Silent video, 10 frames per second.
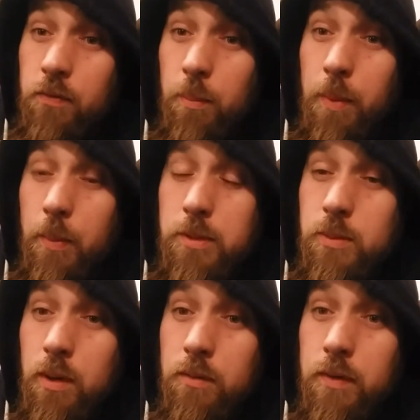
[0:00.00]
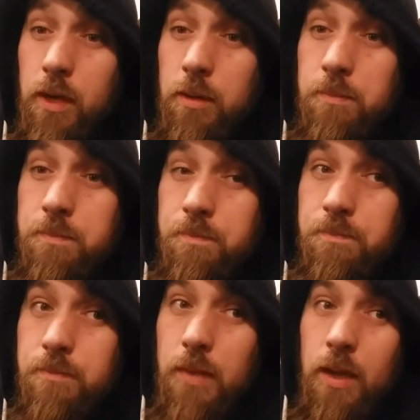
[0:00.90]
I've gone back with 12 again.
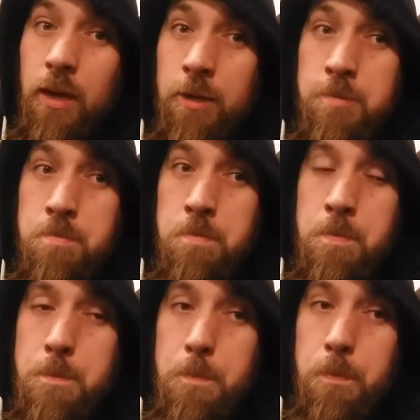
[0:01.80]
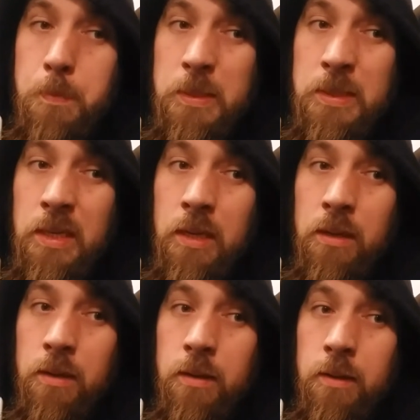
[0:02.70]

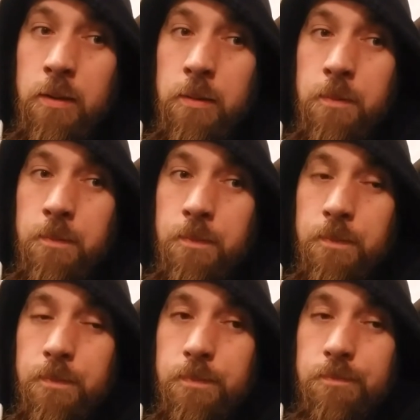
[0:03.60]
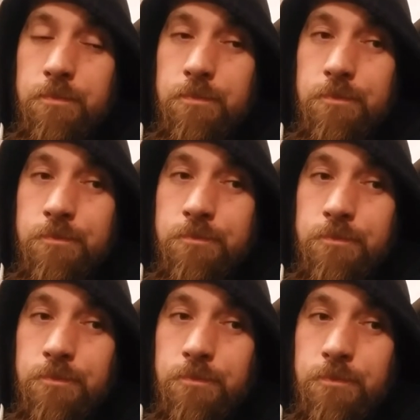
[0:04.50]

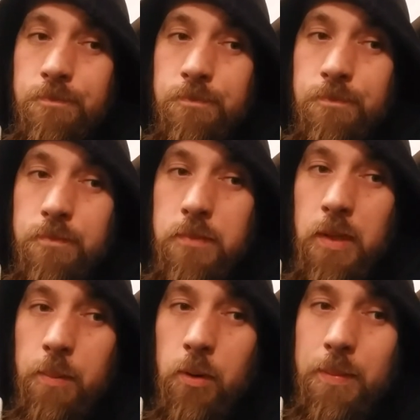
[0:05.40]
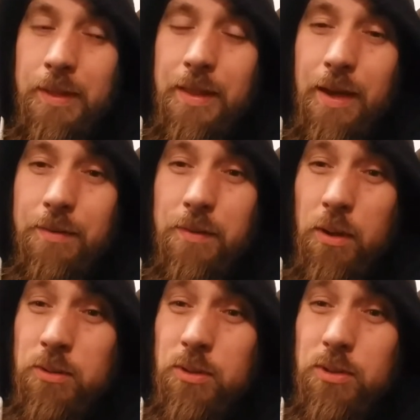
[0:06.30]
That might be
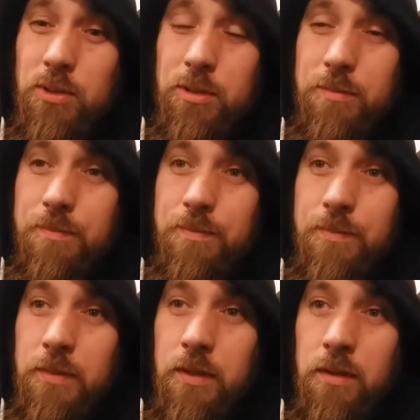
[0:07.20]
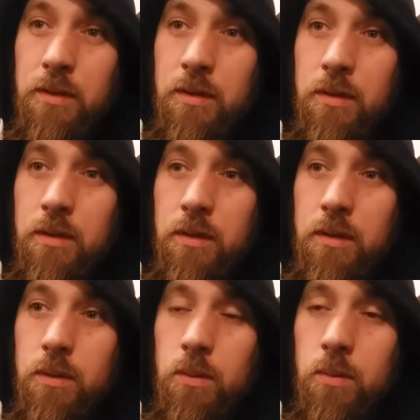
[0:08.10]
daft.
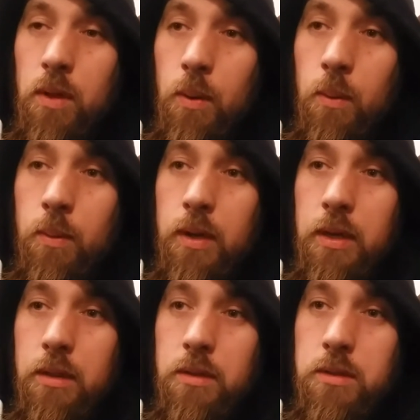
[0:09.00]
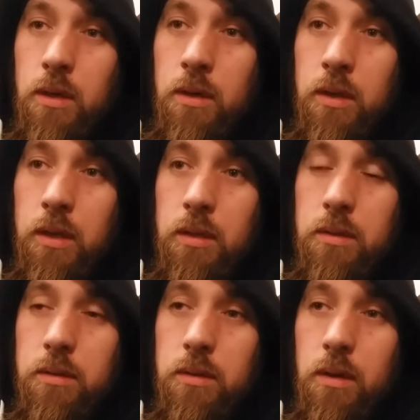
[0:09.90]
Although I want to hit the
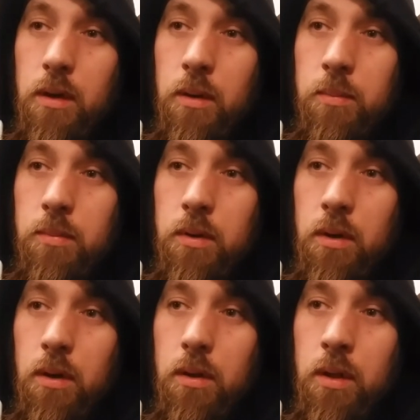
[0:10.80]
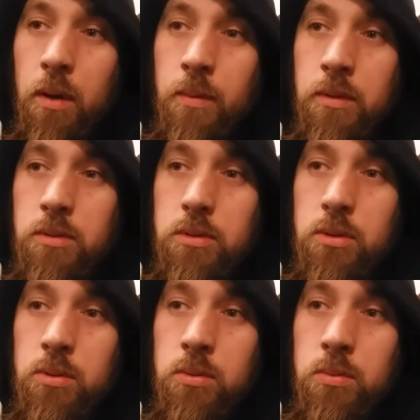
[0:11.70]
target, I'm not going
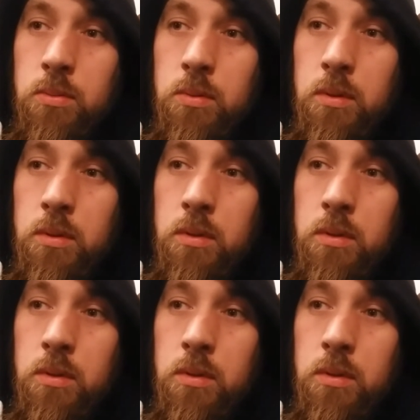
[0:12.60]
to...